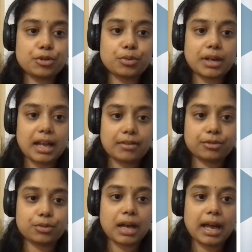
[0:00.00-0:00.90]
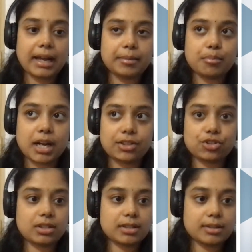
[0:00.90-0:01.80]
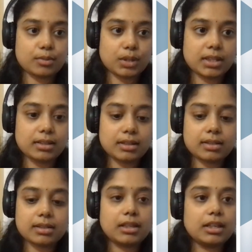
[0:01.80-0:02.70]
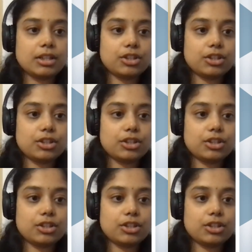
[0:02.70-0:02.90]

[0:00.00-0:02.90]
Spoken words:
You don't have to add margins within this.